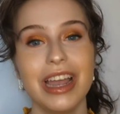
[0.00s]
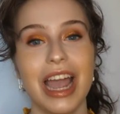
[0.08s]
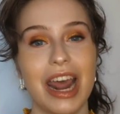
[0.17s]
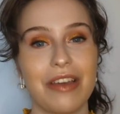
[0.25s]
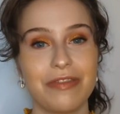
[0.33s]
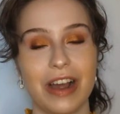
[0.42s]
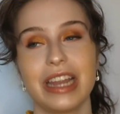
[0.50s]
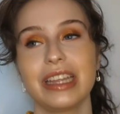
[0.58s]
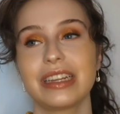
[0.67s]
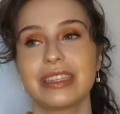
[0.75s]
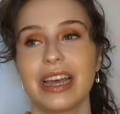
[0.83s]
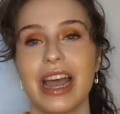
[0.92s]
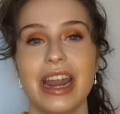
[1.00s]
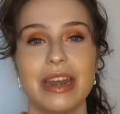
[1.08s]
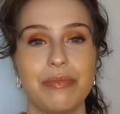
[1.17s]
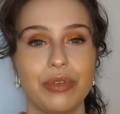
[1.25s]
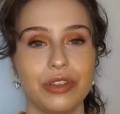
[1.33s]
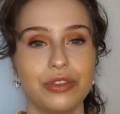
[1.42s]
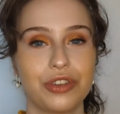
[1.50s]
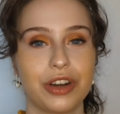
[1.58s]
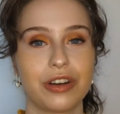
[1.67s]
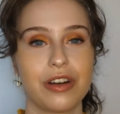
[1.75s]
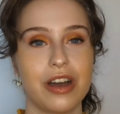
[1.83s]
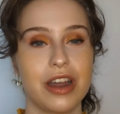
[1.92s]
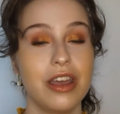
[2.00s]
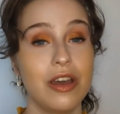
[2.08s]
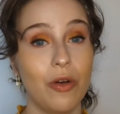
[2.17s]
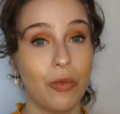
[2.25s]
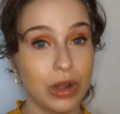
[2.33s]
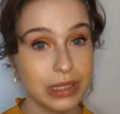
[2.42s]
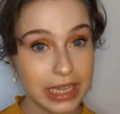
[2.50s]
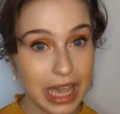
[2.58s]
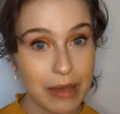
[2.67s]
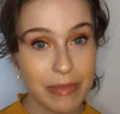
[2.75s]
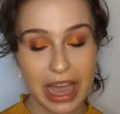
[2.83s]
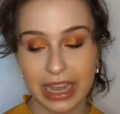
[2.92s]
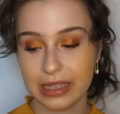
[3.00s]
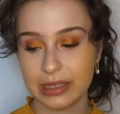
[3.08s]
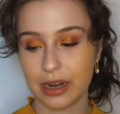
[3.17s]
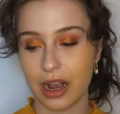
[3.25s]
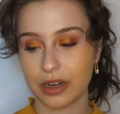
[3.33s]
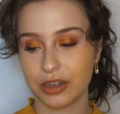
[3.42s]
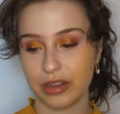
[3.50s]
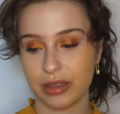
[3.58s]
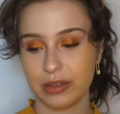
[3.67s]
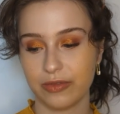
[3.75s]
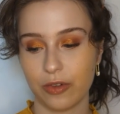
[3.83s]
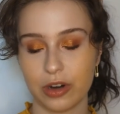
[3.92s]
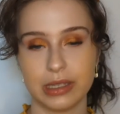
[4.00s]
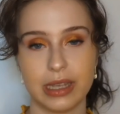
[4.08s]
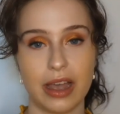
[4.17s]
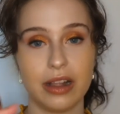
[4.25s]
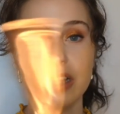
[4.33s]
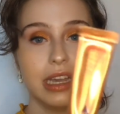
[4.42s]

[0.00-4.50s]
and I finally decided to pull the trigger on once it came back in stock during the Sephora sale,